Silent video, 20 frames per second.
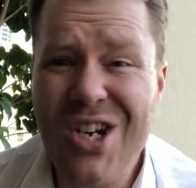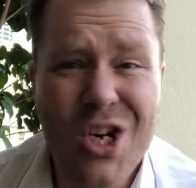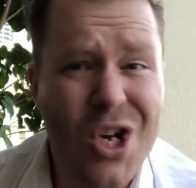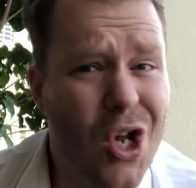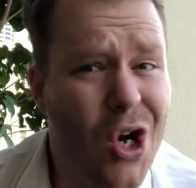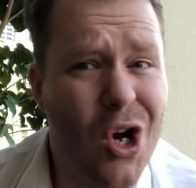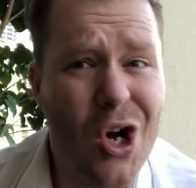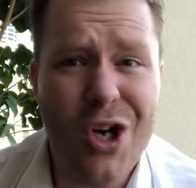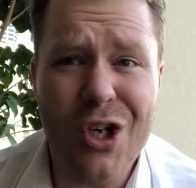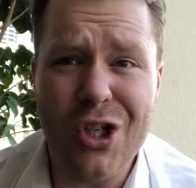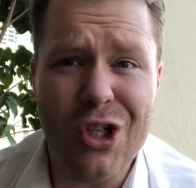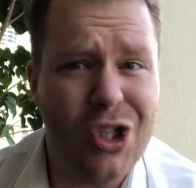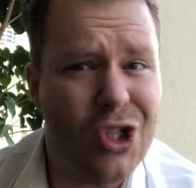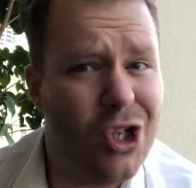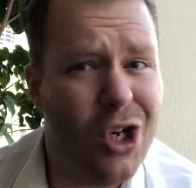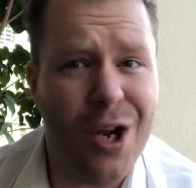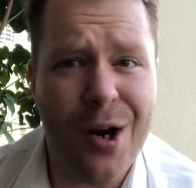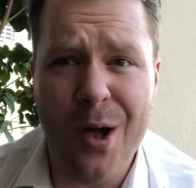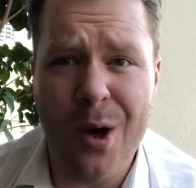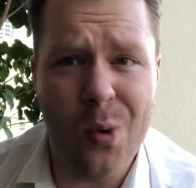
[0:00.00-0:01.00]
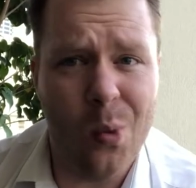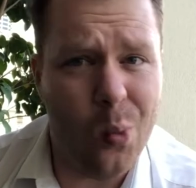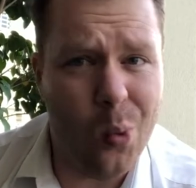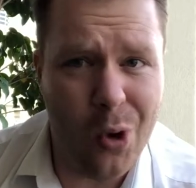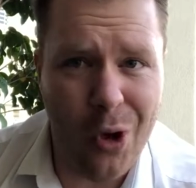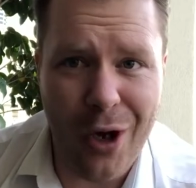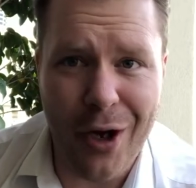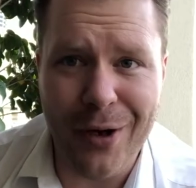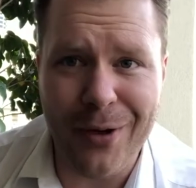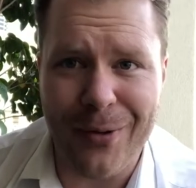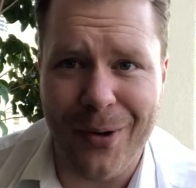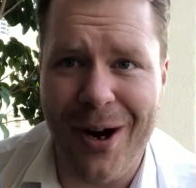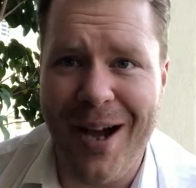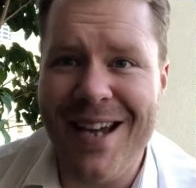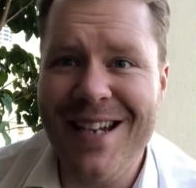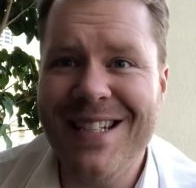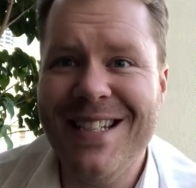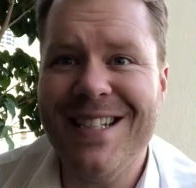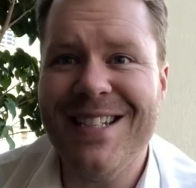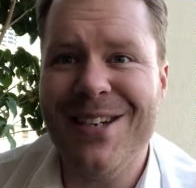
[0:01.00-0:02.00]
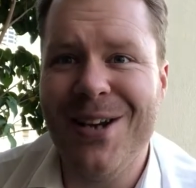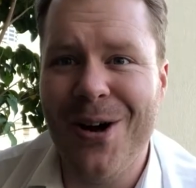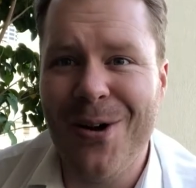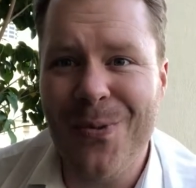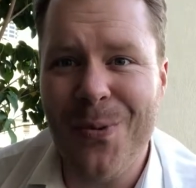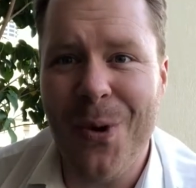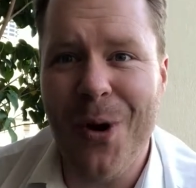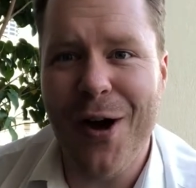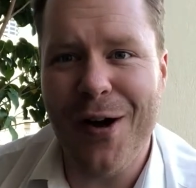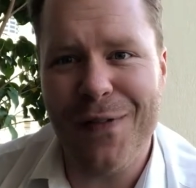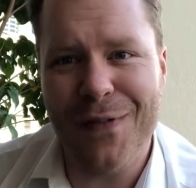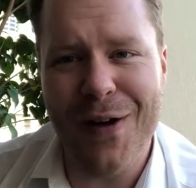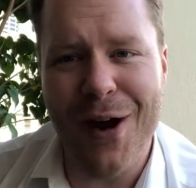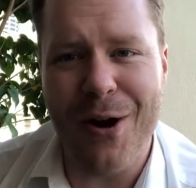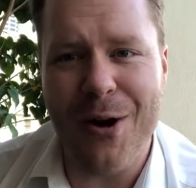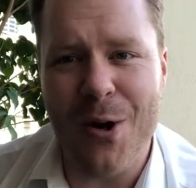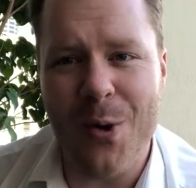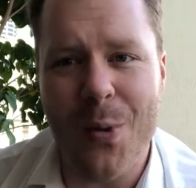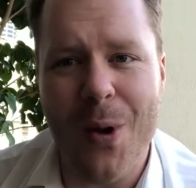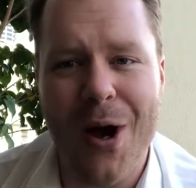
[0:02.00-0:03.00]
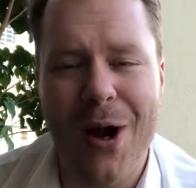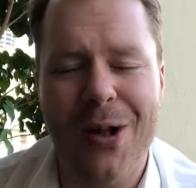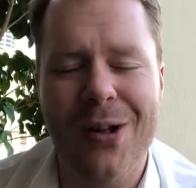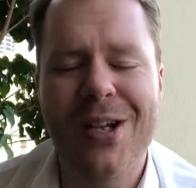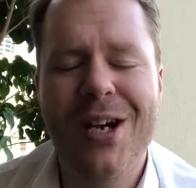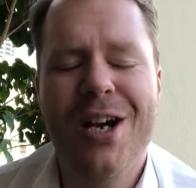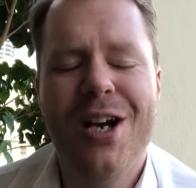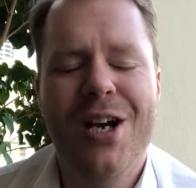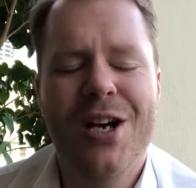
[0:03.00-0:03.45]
Not gonna work, right? Does not work very well.